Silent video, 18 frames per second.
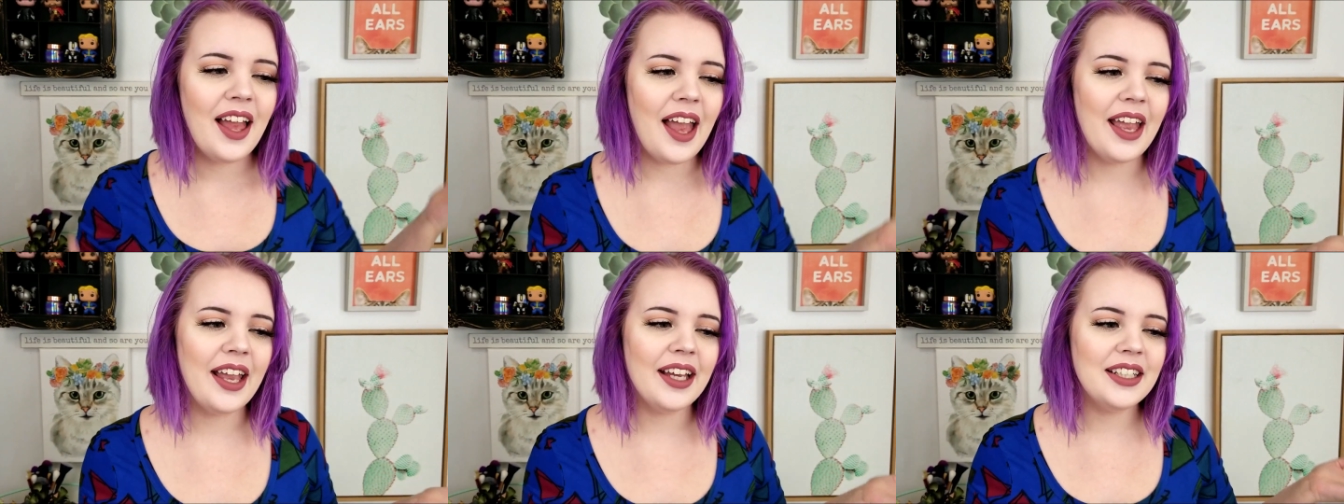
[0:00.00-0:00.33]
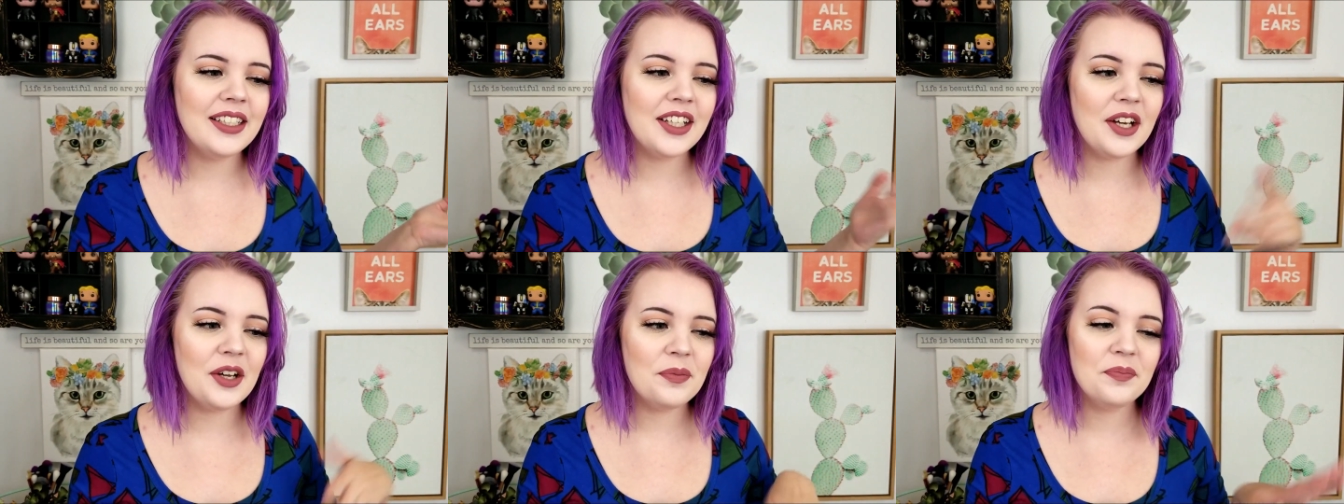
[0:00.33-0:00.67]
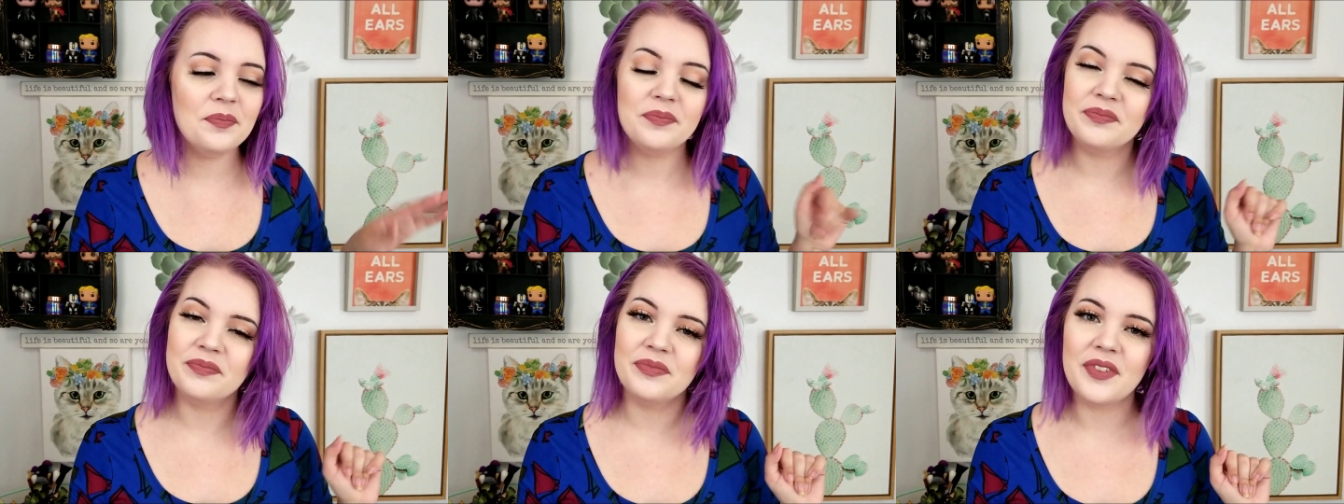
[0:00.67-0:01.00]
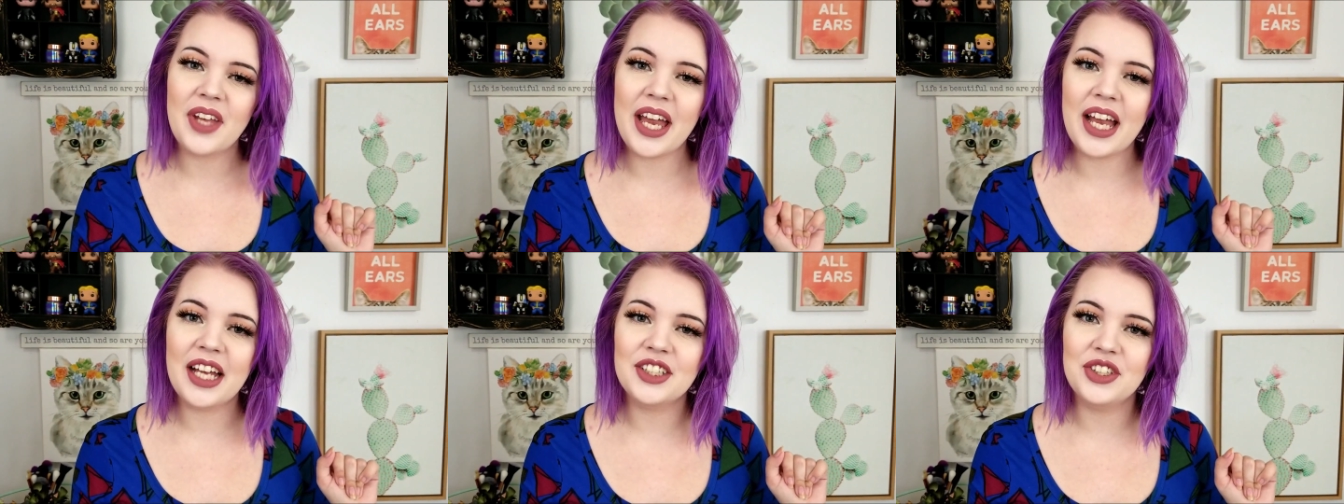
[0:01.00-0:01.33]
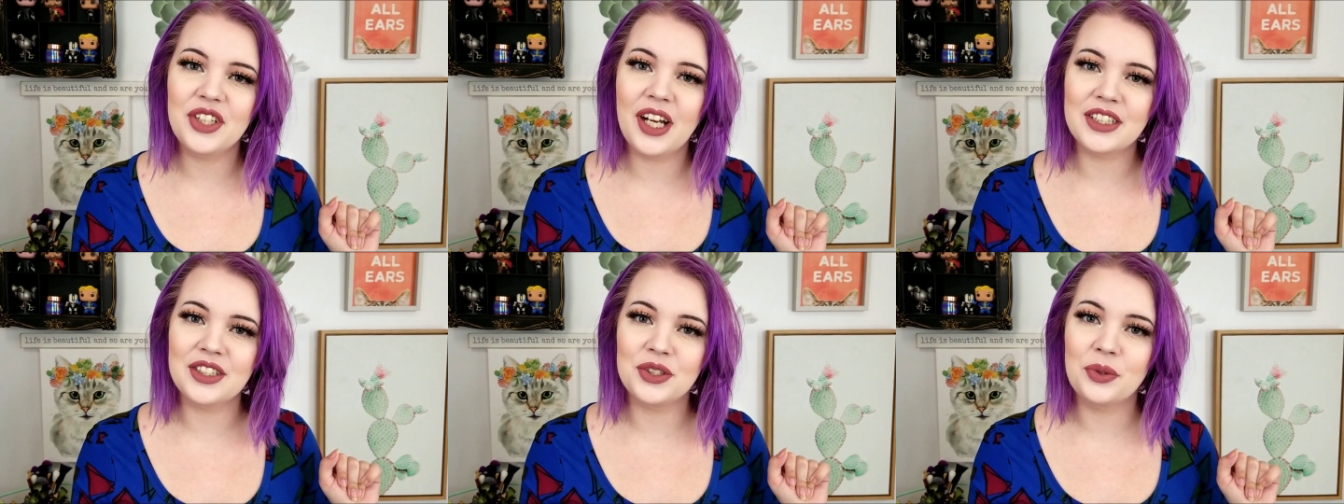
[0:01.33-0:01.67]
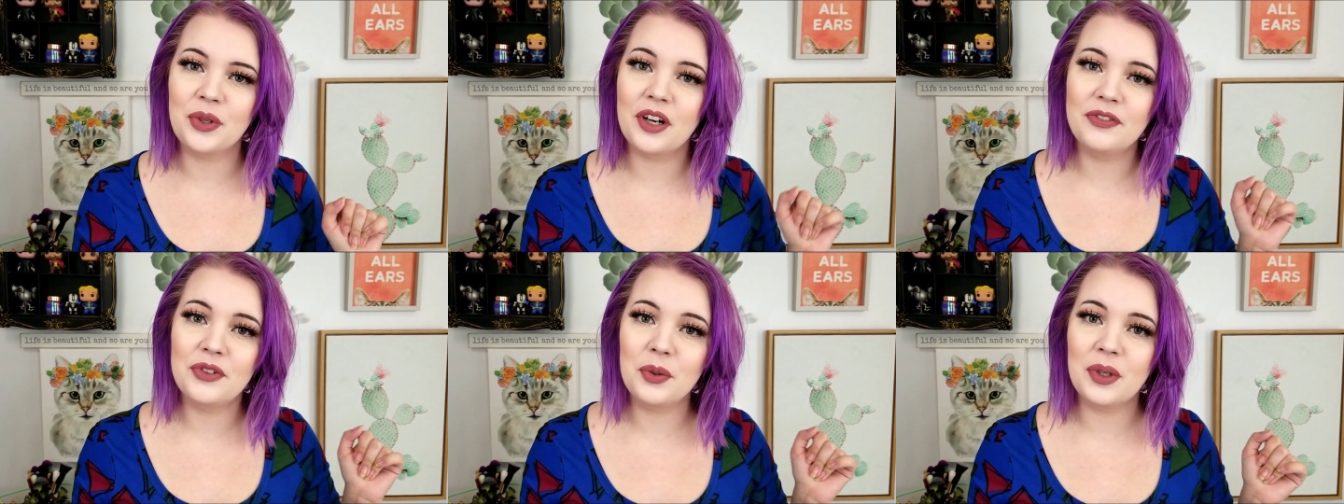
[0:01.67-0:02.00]
And, I asked you guys on
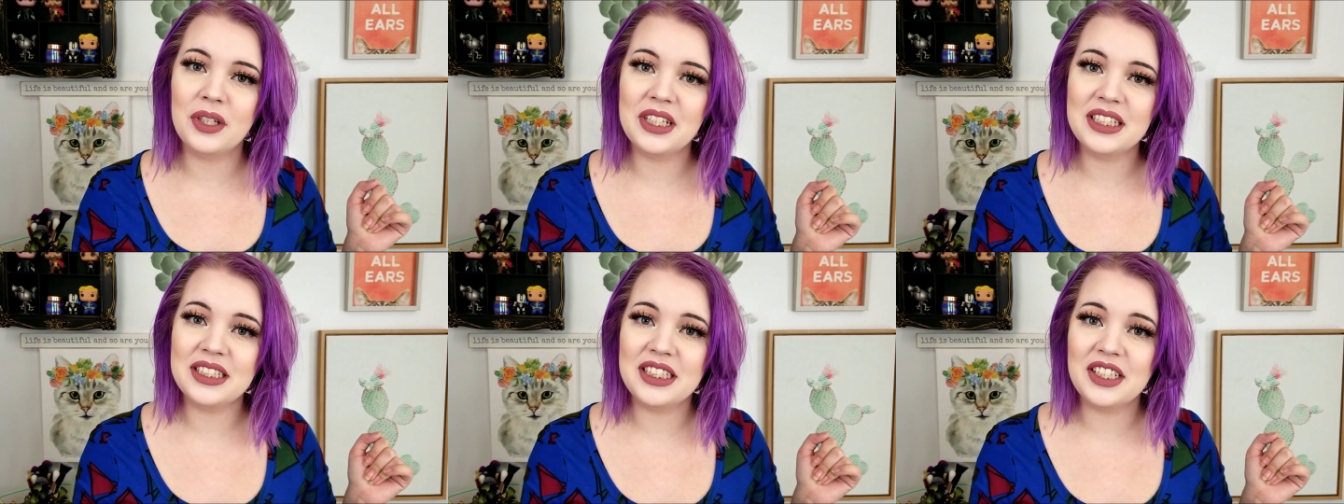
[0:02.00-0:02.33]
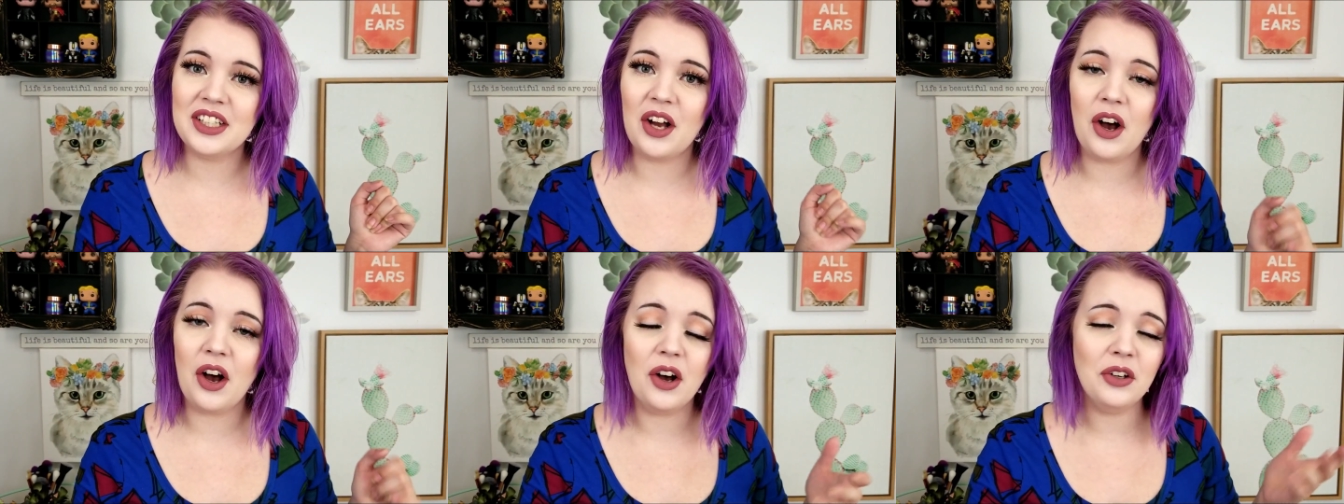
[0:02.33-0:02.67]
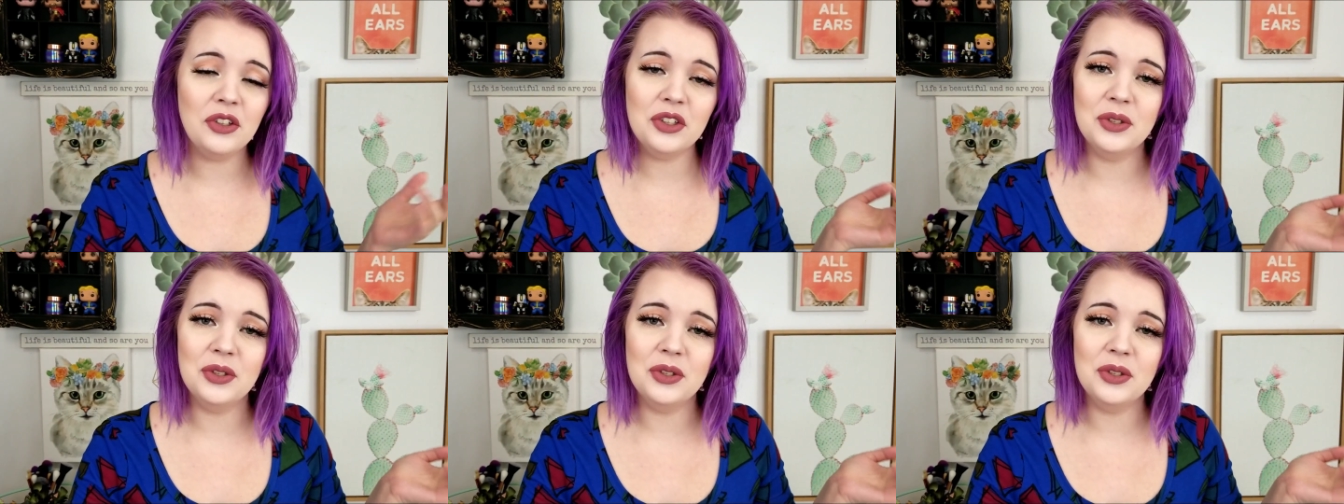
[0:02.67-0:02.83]
Twitter if you wanted to see the haul.